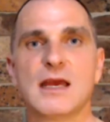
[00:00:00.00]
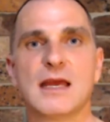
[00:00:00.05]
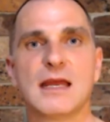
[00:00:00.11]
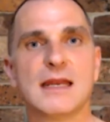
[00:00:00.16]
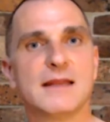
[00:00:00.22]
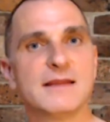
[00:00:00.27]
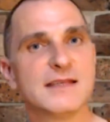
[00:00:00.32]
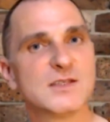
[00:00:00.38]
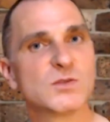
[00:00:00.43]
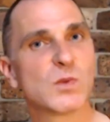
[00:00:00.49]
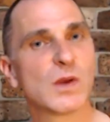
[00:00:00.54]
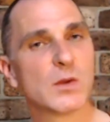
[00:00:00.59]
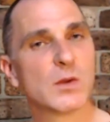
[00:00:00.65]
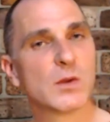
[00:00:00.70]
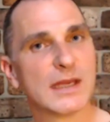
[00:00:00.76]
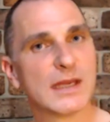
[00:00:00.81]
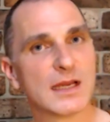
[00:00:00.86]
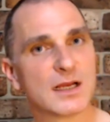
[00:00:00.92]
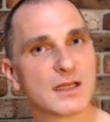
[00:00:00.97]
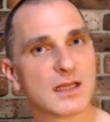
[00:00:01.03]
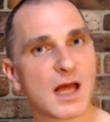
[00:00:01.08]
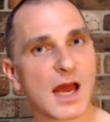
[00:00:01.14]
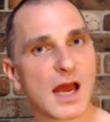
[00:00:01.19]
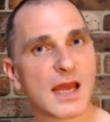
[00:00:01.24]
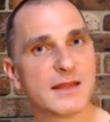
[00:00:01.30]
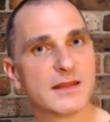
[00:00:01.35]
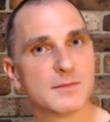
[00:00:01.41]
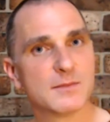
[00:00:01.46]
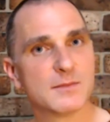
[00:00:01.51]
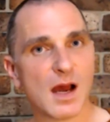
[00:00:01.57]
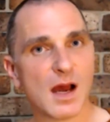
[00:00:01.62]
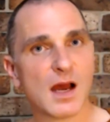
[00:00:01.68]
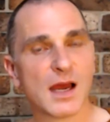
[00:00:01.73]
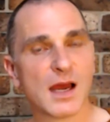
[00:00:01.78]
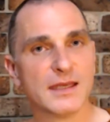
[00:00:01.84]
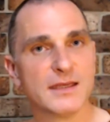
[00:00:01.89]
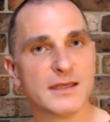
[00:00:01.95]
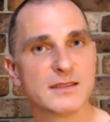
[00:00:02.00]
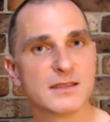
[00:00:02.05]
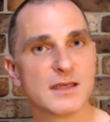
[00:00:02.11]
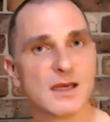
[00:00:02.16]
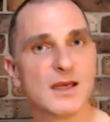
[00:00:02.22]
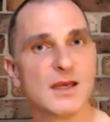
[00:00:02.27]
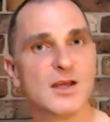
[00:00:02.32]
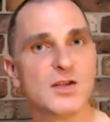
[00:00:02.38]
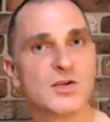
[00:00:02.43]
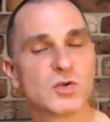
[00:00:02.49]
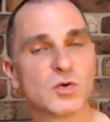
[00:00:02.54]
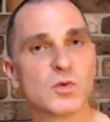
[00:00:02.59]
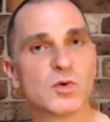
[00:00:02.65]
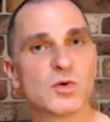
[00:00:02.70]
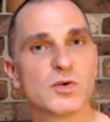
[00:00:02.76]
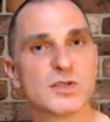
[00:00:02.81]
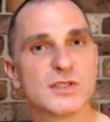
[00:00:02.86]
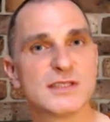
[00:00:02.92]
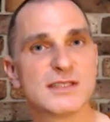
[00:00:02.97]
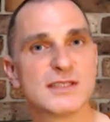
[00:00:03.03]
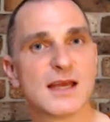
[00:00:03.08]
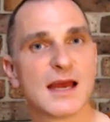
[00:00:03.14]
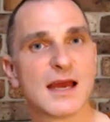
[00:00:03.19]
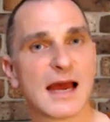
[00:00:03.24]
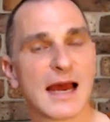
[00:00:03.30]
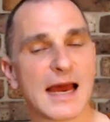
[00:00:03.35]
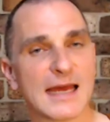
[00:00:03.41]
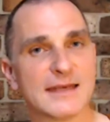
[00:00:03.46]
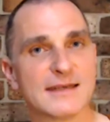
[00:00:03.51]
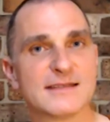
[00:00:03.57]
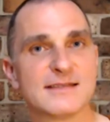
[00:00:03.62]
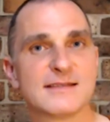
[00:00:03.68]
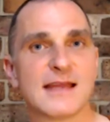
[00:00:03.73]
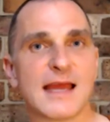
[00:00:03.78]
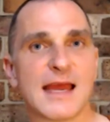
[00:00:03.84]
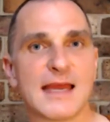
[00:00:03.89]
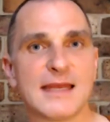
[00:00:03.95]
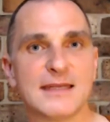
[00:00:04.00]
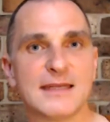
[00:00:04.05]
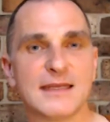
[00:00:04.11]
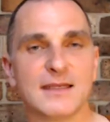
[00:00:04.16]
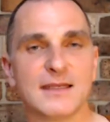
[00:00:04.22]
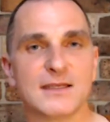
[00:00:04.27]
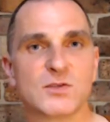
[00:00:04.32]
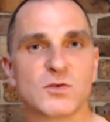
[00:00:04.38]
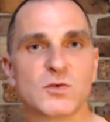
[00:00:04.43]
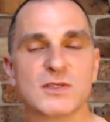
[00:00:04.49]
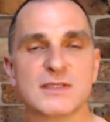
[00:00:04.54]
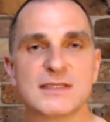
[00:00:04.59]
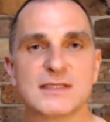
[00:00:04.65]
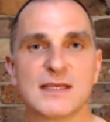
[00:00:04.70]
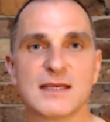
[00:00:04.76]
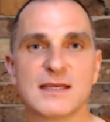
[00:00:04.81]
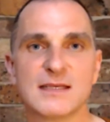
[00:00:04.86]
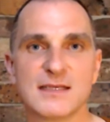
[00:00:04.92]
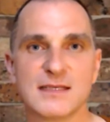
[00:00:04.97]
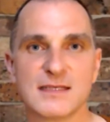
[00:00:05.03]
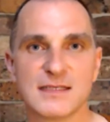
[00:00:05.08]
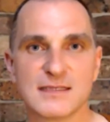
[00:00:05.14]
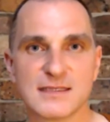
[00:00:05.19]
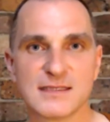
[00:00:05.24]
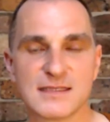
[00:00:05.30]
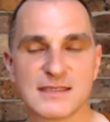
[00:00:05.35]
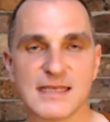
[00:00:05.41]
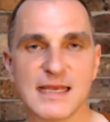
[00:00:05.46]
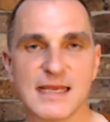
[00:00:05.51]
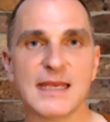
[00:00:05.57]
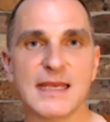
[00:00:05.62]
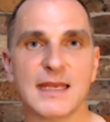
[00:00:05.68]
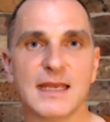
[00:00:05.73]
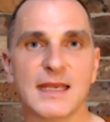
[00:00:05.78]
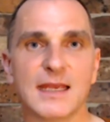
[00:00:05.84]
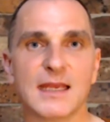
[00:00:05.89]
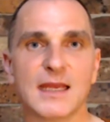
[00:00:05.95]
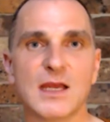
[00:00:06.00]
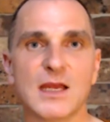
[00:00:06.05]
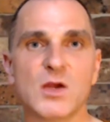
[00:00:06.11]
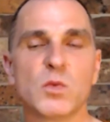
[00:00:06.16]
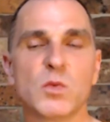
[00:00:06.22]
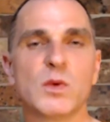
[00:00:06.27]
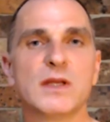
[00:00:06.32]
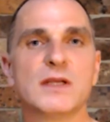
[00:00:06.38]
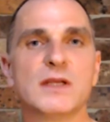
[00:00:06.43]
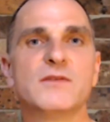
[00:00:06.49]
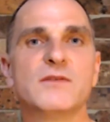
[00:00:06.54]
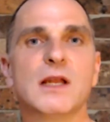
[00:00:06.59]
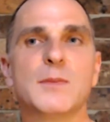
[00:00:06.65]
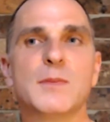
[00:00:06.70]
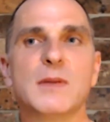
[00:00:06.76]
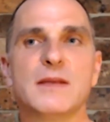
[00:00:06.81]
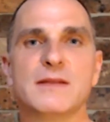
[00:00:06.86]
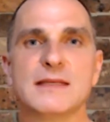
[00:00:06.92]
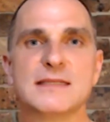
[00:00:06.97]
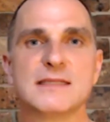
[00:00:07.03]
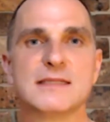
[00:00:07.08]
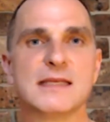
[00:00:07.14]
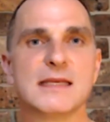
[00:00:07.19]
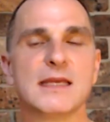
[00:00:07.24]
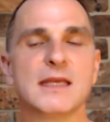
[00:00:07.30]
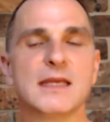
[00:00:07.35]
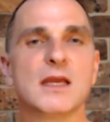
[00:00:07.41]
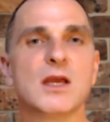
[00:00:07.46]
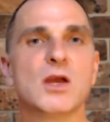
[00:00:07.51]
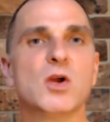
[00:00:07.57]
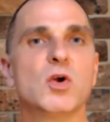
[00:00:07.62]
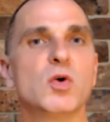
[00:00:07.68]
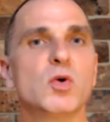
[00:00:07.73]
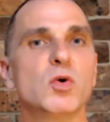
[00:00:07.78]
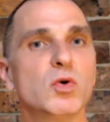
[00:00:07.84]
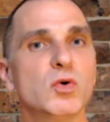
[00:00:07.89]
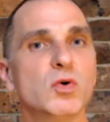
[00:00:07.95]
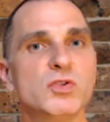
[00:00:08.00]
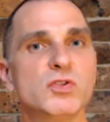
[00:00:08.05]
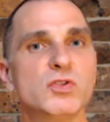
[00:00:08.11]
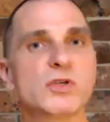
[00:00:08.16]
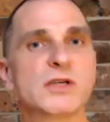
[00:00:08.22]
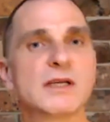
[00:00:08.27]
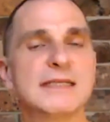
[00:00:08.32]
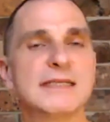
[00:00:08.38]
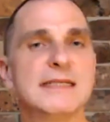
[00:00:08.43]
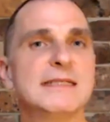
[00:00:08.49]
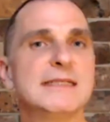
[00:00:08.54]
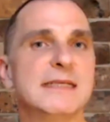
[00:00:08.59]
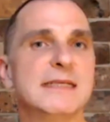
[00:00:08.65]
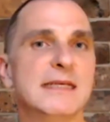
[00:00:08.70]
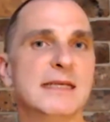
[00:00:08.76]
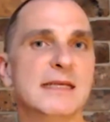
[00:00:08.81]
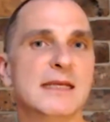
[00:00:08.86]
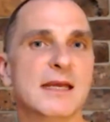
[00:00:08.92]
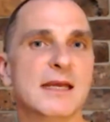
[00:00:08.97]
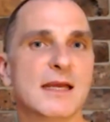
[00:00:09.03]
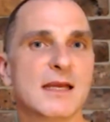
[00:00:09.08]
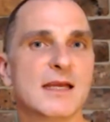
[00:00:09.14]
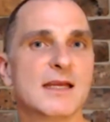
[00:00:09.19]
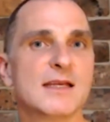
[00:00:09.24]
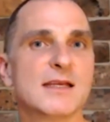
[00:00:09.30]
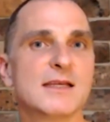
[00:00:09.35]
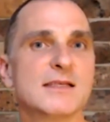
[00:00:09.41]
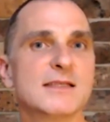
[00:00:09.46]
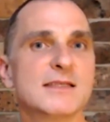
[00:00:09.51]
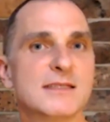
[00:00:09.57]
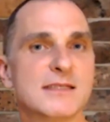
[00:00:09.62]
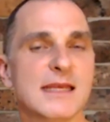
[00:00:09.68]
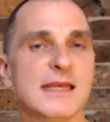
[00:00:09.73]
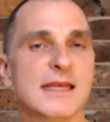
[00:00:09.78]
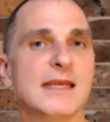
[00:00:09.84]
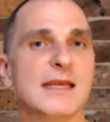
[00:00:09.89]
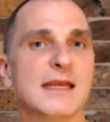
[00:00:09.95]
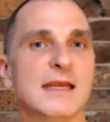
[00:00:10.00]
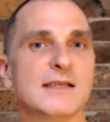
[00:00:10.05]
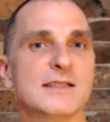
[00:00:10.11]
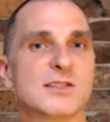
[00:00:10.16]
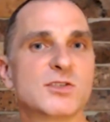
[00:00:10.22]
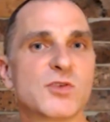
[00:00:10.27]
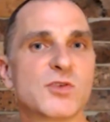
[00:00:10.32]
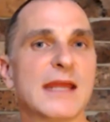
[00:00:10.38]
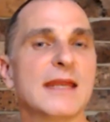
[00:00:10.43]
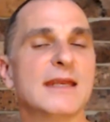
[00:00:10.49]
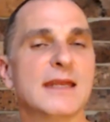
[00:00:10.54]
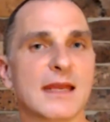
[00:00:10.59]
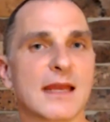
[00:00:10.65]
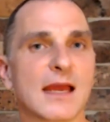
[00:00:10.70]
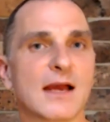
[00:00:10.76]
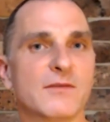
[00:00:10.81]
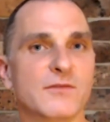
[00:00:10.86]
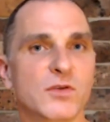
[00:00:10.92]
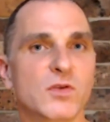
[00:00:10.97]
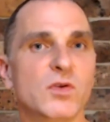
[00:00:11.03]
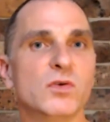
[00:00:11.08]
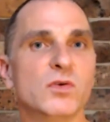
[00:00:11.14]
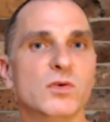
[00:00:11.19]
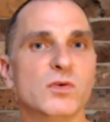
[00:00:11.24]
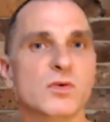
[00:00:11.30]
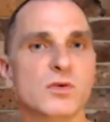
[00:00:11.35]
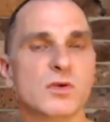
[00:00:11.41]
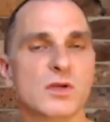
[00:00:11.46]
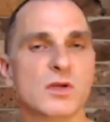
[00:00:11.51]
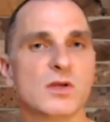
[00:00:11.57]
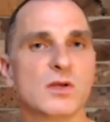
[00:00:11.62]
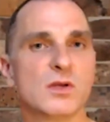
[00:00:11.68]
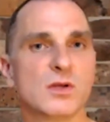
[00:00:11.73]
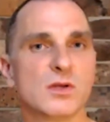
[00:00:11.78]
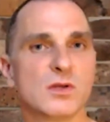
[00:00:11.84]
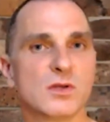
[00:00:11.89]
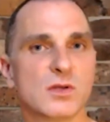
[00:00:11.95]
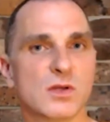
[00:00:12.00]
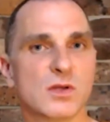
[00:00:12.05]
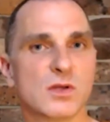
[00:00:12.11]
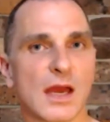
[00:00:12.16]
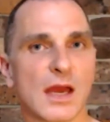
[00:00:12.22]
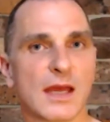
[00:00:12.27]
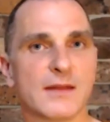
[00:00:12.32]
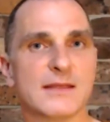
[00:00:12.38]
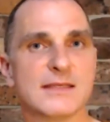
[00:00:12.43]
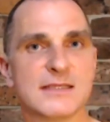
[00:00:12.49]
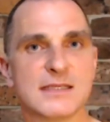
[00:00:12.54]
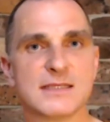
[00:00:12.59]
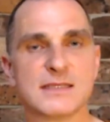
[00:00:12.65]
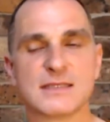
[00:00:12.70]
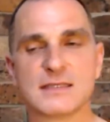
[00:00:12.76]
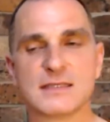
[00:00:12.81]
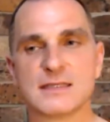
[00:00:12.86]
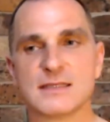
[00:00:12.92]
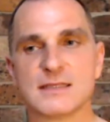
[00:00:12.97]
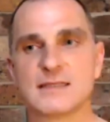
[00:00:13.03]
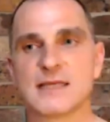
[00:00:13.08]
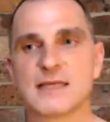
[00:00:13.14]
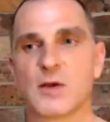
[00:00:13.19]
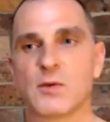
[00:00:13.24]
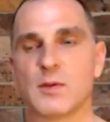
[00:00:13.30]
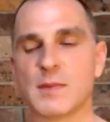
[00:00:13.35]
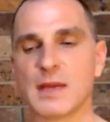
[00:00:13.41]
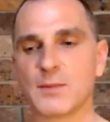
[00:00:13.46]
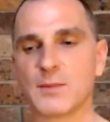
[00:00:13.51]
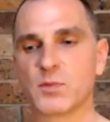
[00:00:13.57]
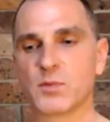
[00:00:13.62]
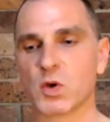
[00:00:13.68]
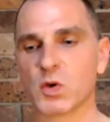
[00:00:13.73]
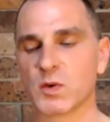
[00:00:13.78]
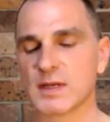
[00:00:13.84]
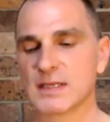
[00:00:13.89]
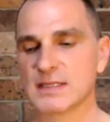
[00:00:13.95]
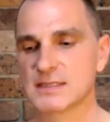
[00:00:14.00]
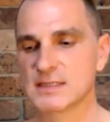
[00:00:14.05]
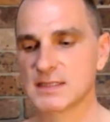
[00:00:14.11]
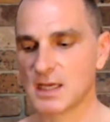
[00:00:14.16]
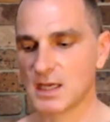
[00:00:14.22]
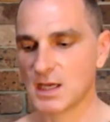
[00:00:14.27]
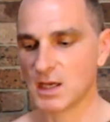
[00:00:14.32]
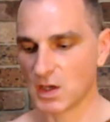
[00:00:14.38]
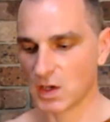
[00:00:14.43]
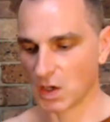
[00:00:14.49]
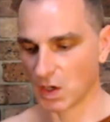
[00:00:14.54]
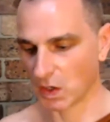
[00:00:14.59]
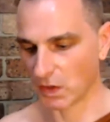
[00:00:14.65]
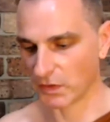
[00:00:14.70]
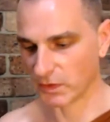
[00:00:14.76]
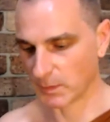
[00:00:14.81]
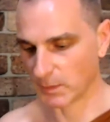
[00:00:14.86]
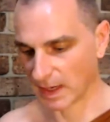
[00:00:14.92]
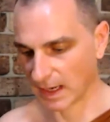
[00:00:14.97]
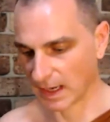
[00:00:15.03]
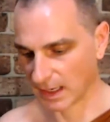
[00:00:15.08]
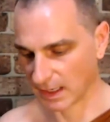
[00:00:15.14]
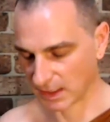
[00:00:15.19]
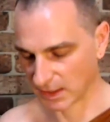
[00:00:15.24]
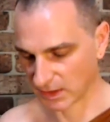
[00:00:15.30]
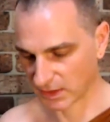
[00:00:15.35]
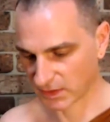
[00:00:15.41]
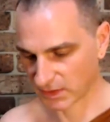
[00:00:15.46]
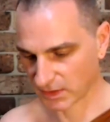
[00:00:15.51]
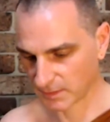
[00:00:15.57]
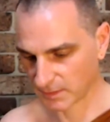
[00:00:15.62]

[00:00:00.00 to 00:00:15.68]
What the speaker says: In this way, we incline the mind towards understanding, towards seeing. We're developing this thing, ujjukaditi, seeing, straightening our view. And this is how we make progress on the path.